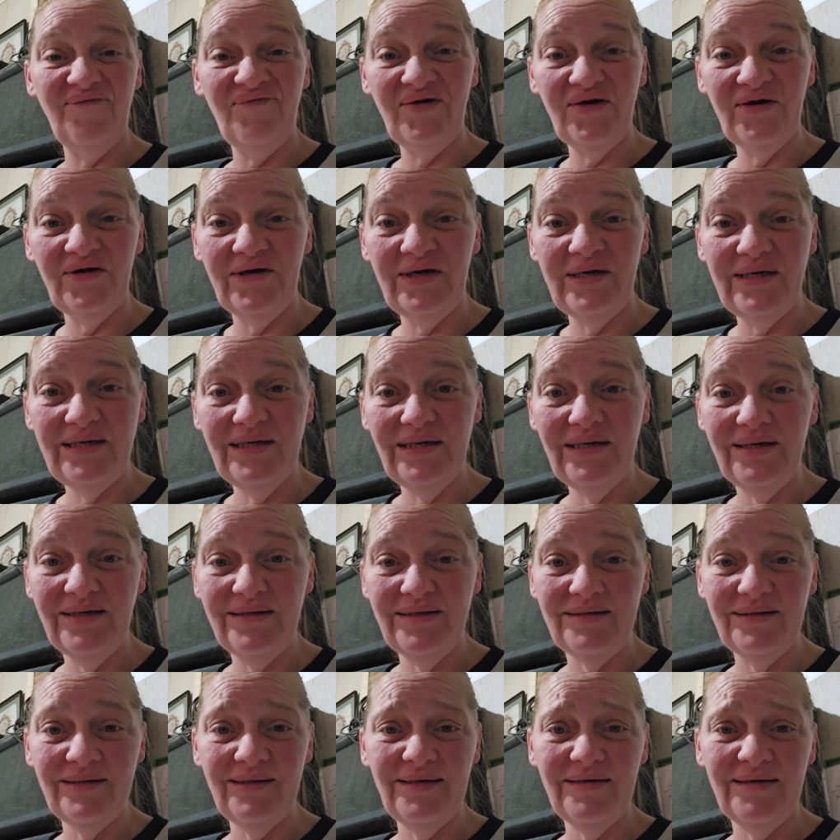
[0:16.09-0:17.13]
very
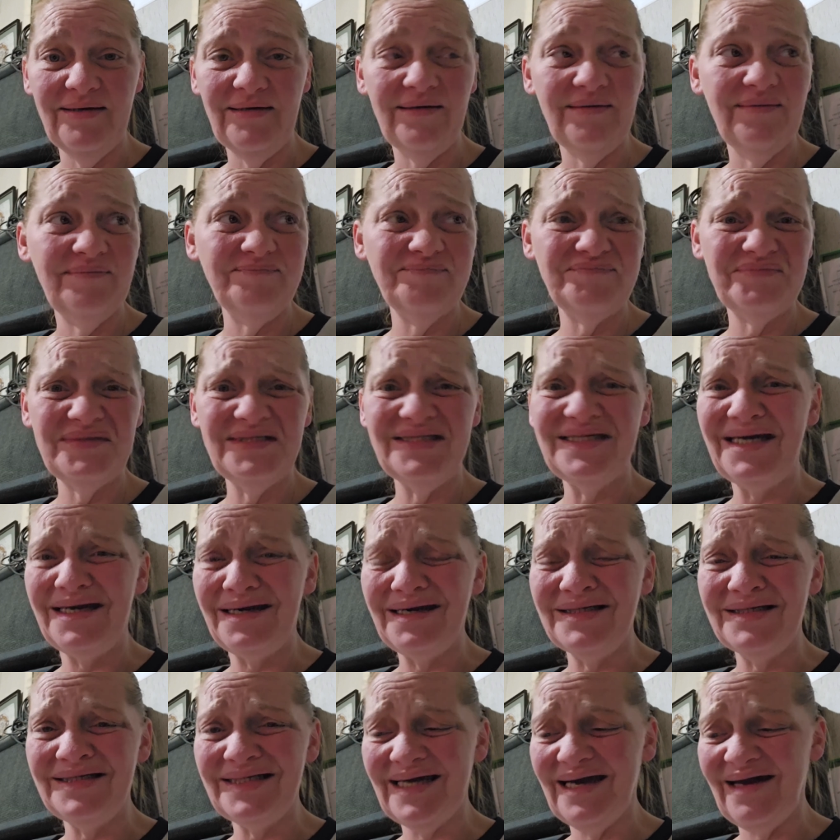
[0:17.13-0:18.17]

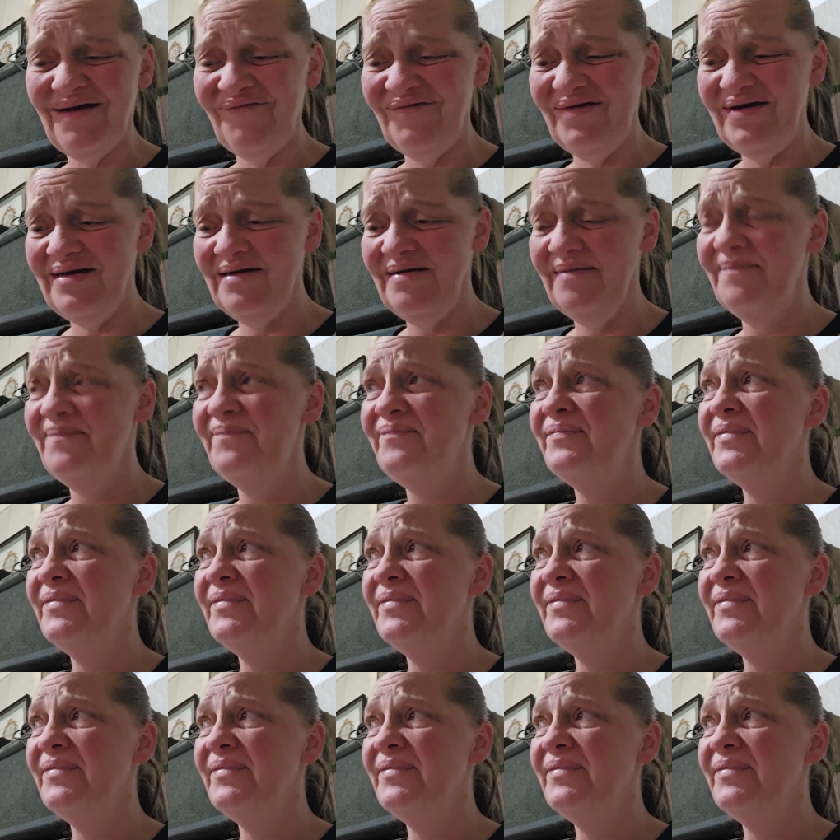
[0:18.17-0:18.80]
tech savvy.